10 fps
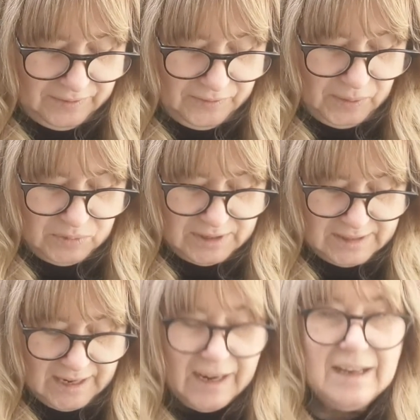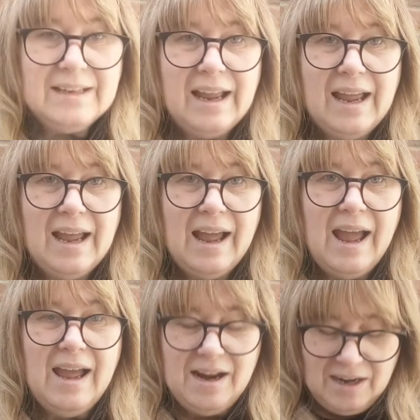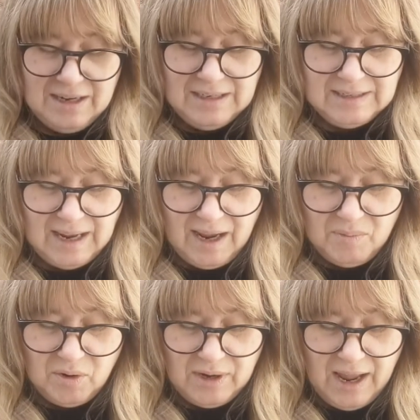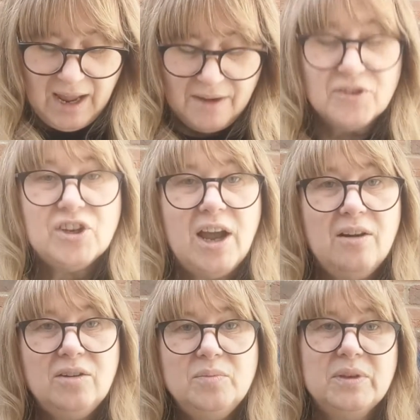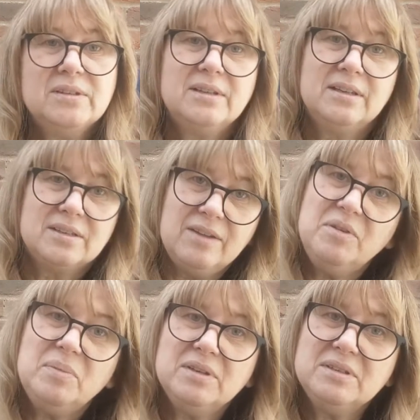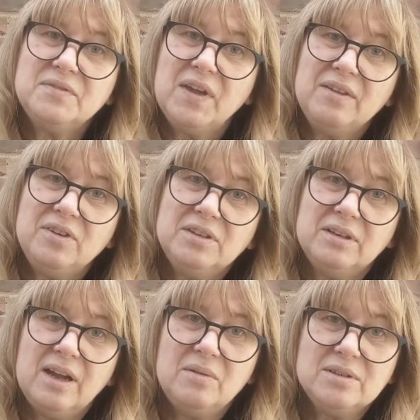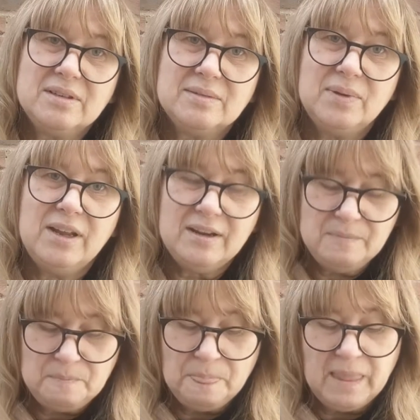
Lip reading: From the second earlies, I'm gonna have Charlotte, because that's everybody's favorite and ours as well.